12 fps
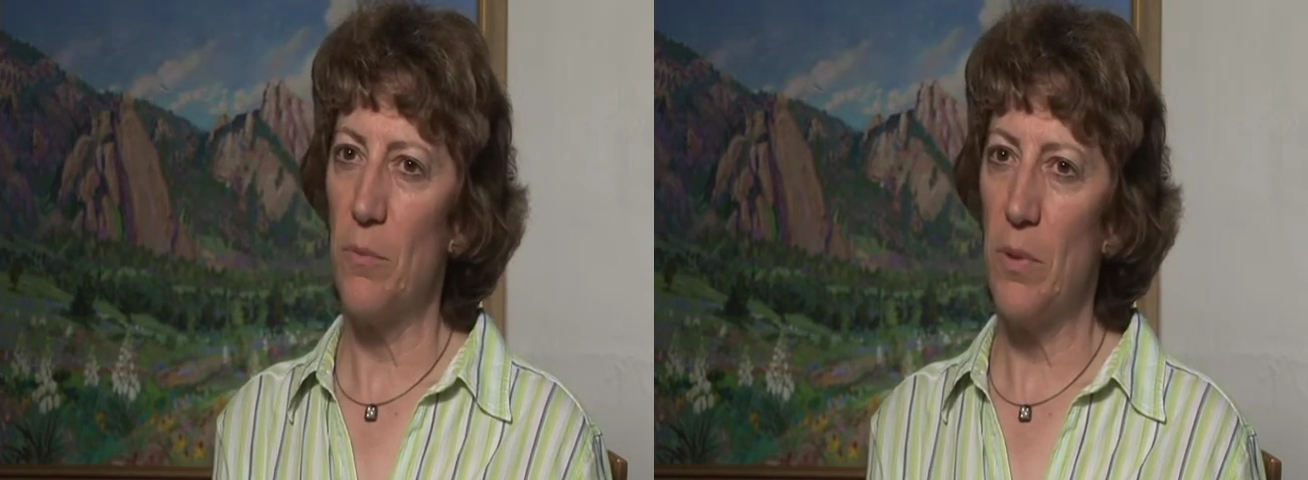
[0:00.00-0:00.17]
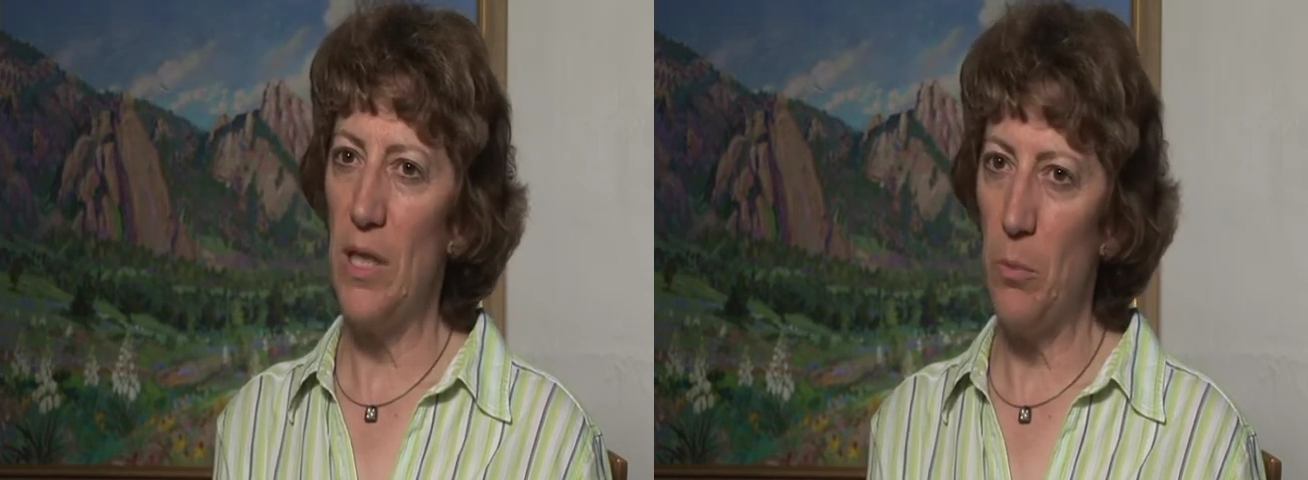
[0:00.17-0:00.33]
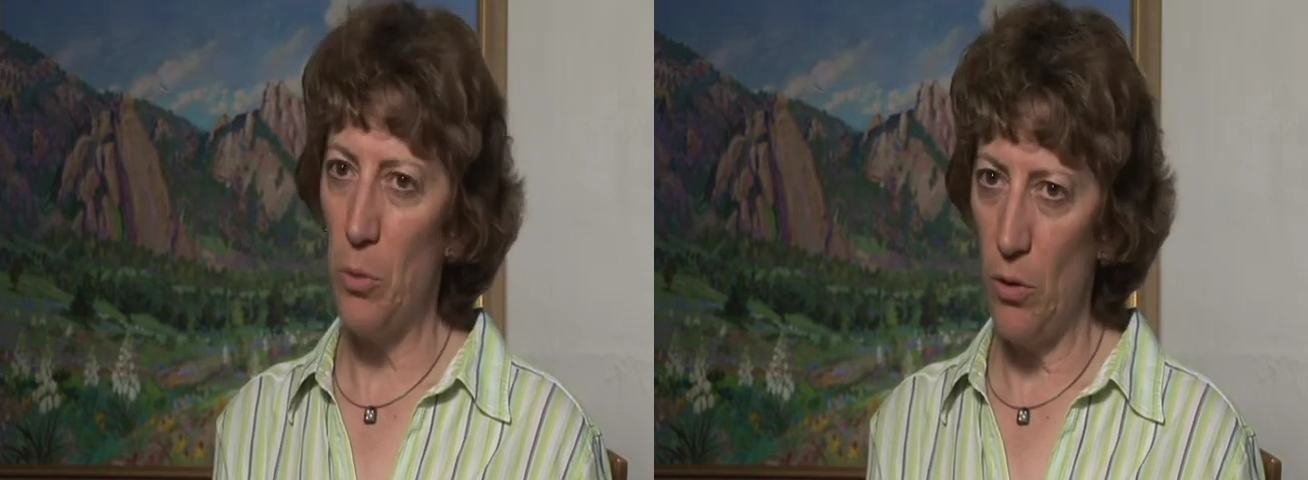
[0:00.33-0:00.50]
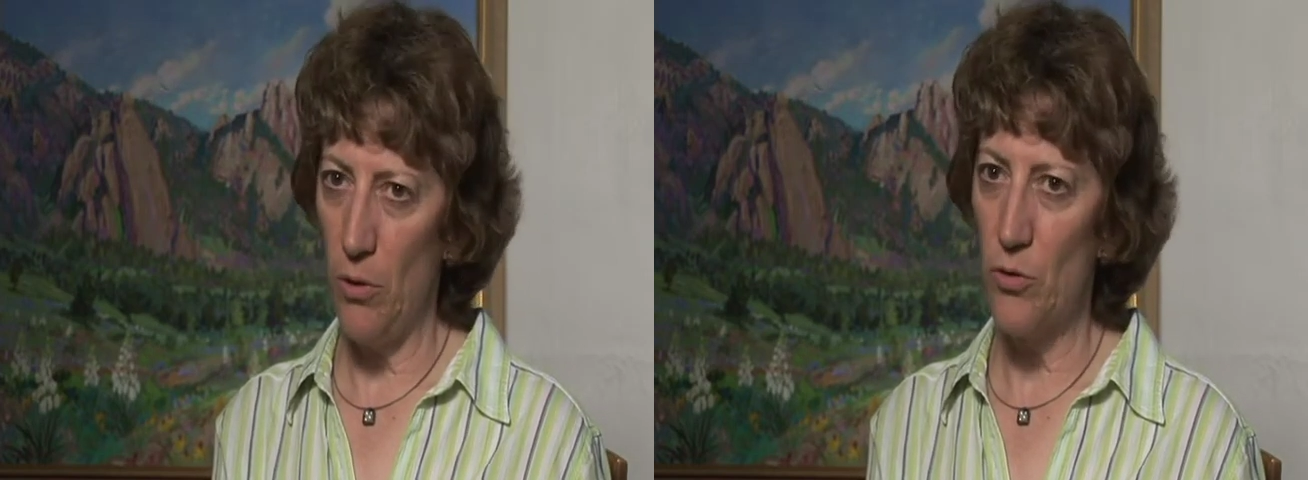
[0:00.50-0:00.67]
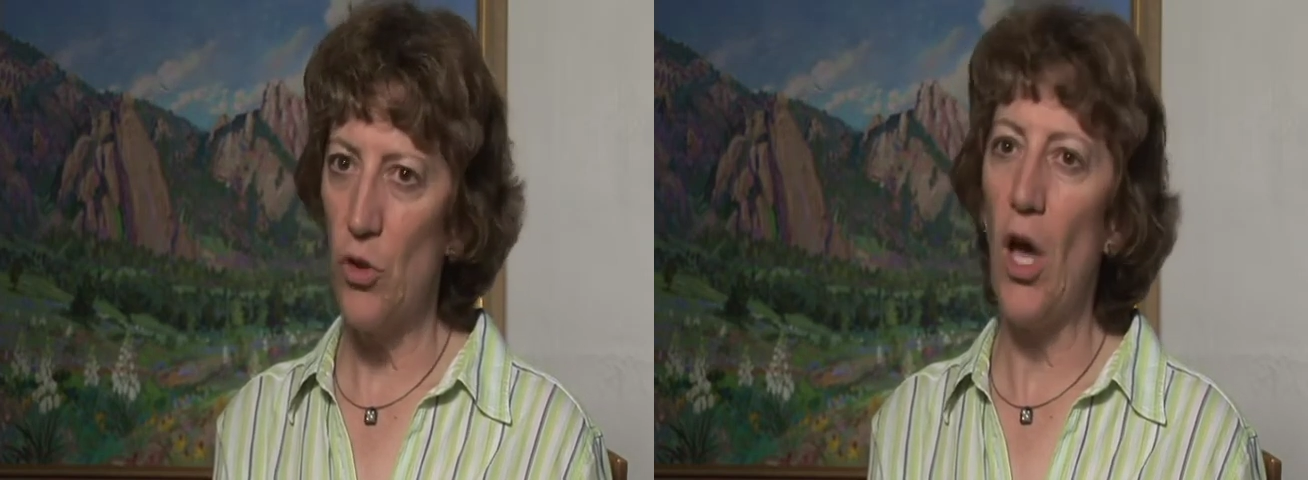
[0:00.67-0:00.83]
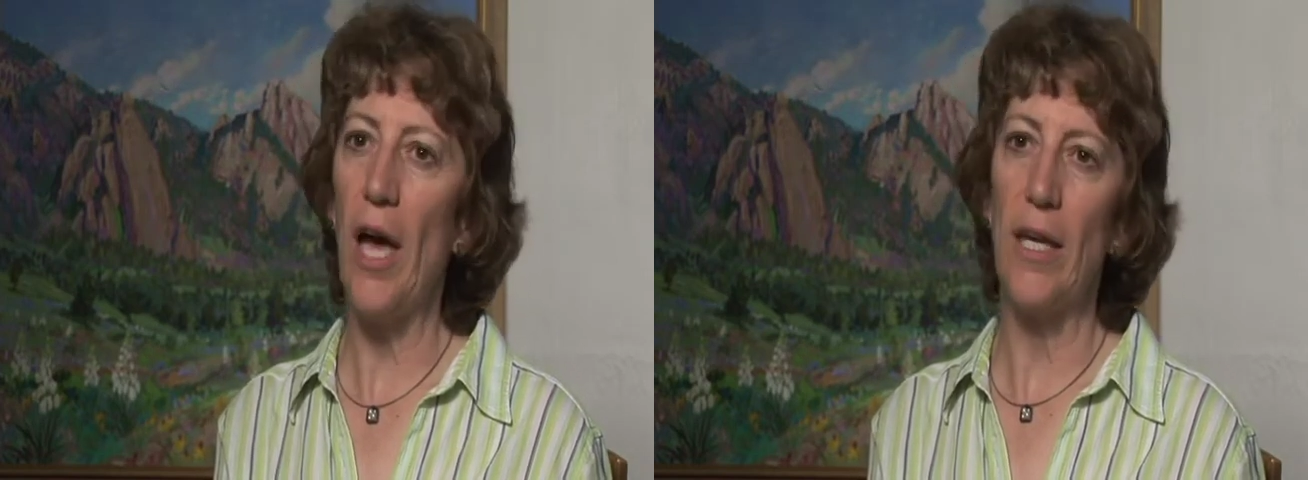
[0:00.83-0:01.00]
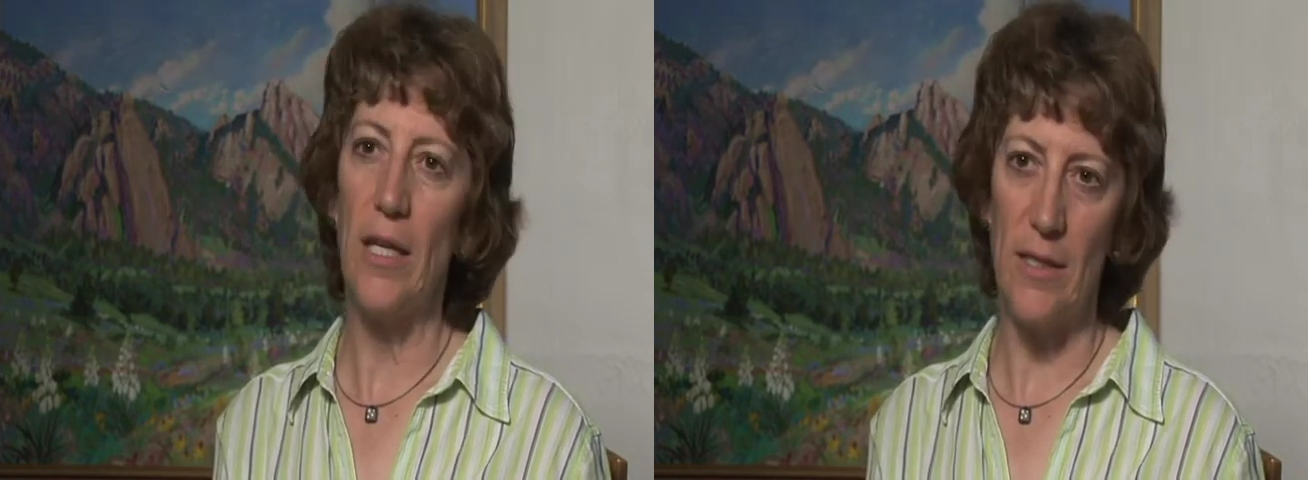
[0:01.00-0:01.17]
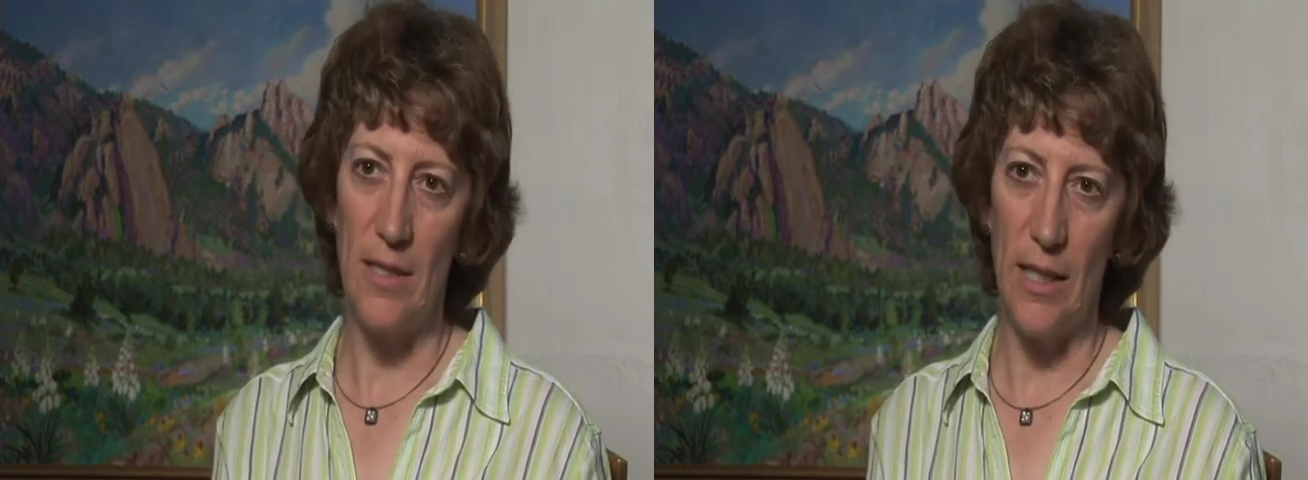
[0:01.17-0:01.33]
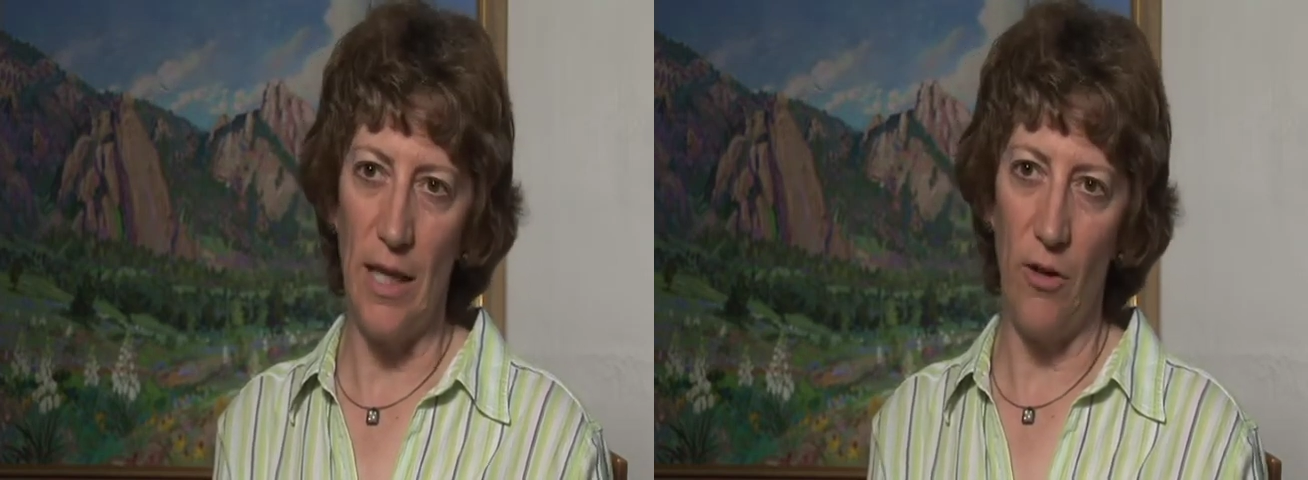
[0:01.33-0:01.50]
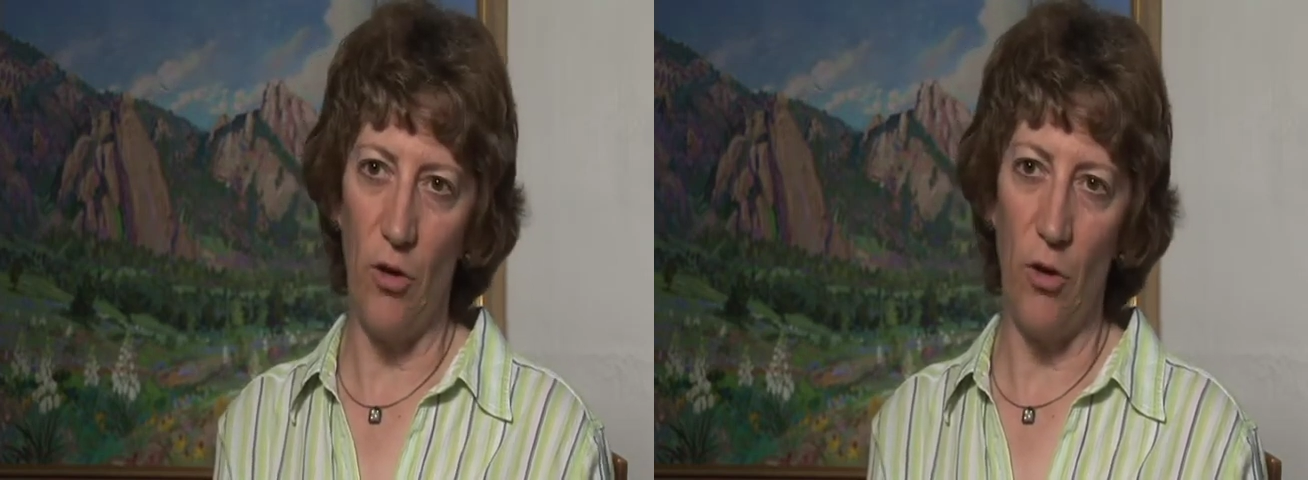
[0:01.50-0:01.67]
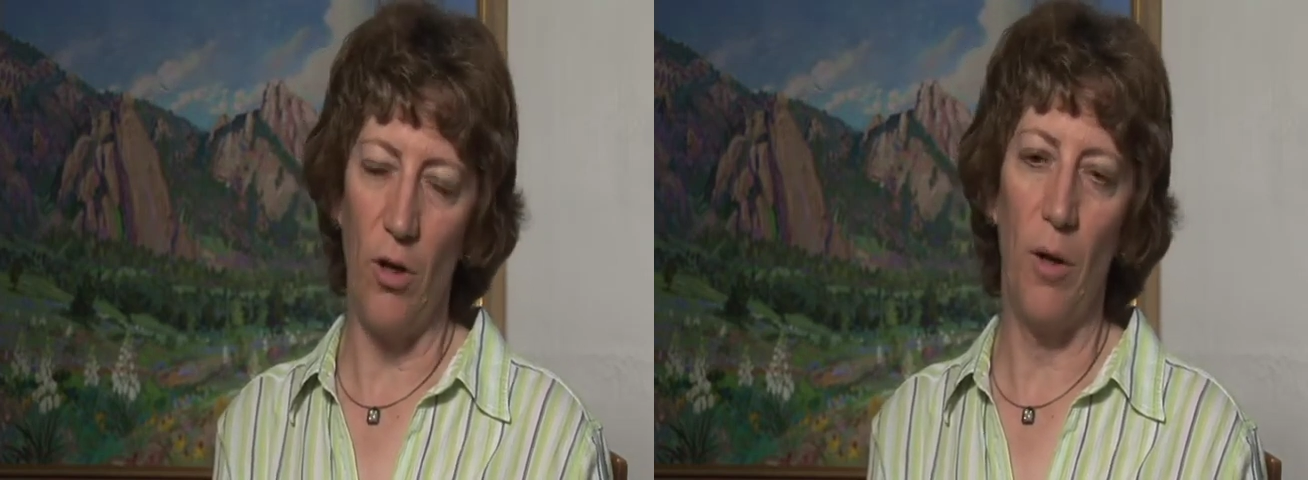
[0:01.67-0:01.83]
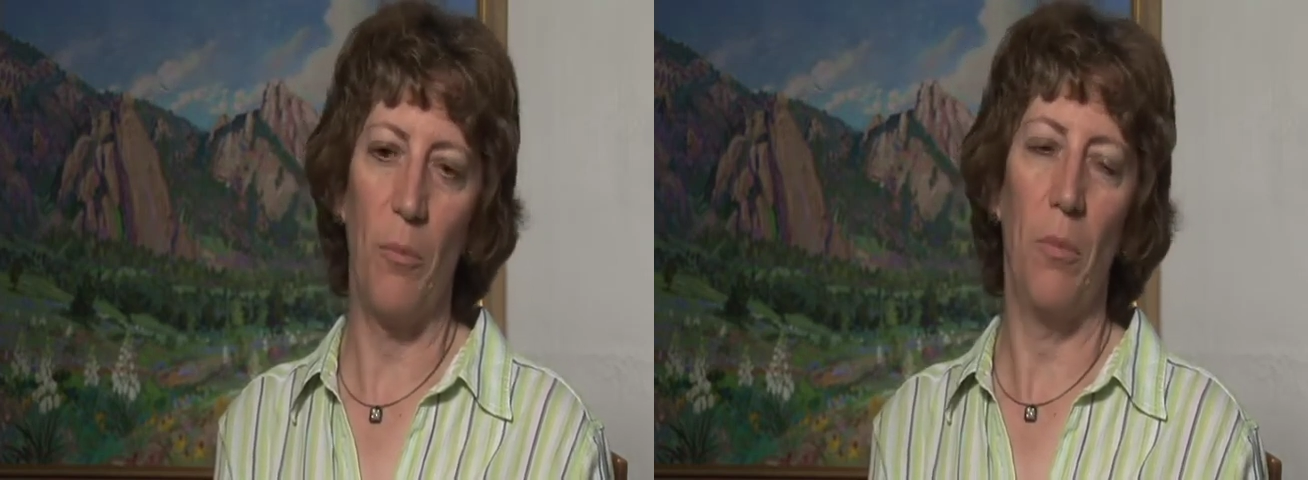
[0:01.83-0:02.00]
people talking together,